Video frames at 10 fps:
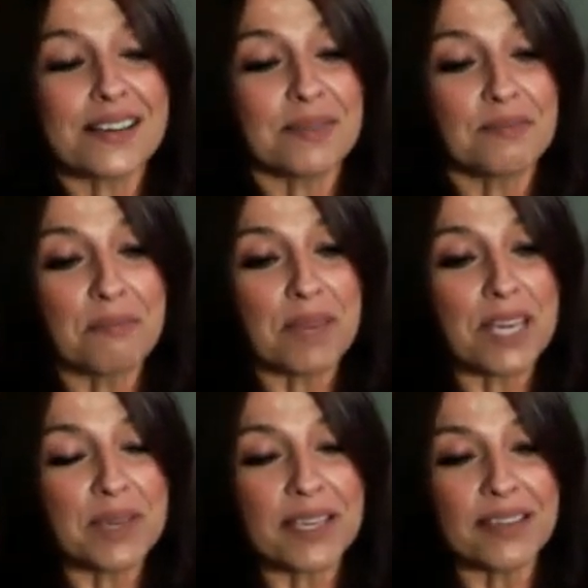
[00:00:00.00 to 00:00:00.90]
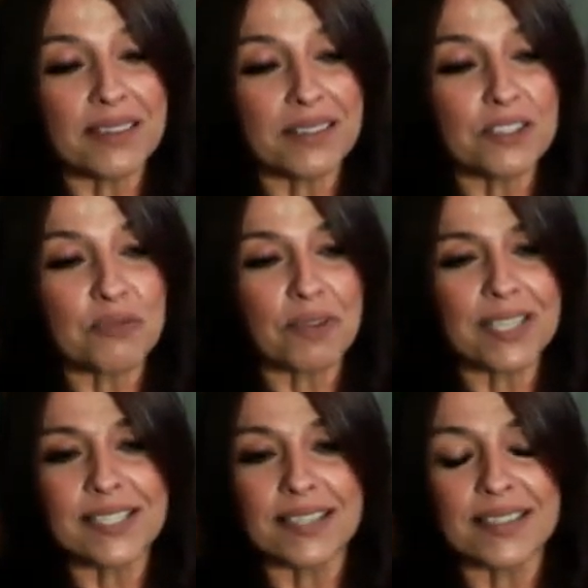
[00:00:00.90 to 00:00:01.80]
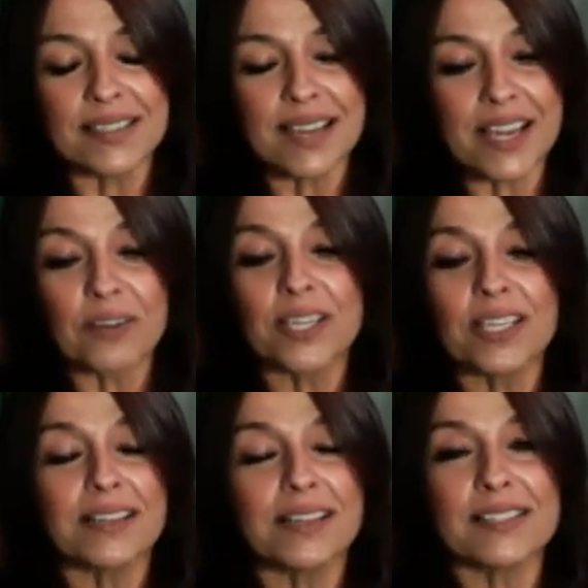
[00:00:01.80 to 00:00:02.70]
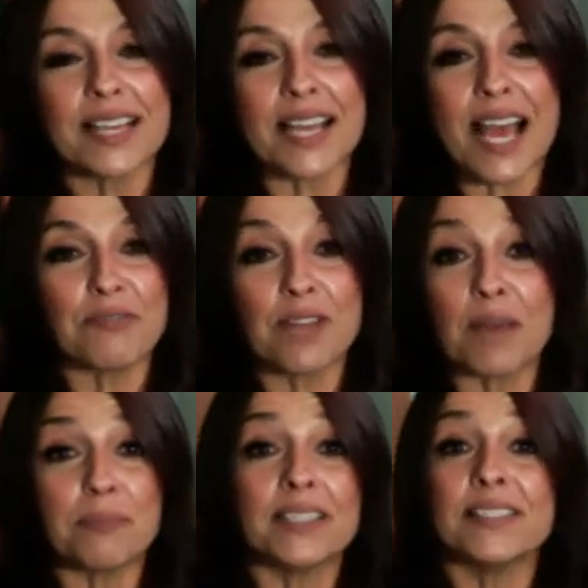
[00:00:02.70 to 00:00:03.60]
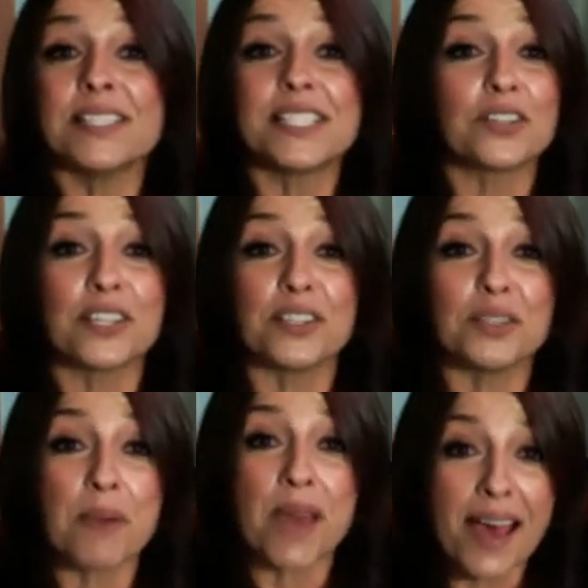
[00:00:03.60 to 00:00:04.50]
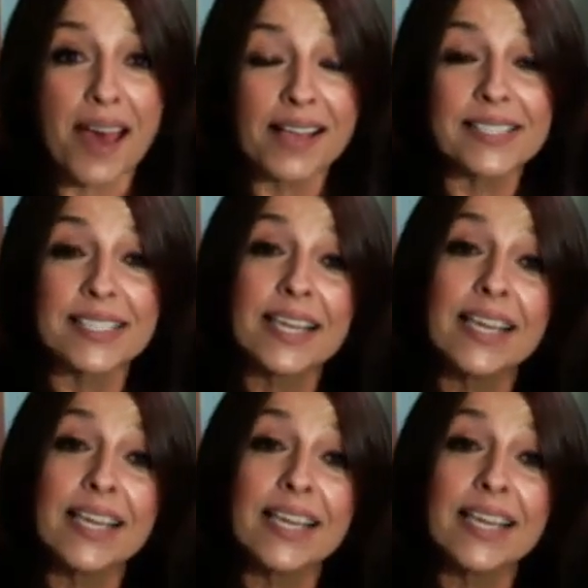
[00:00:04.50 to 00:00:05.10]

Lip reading: maybe addressing areas that have not been considered in the past.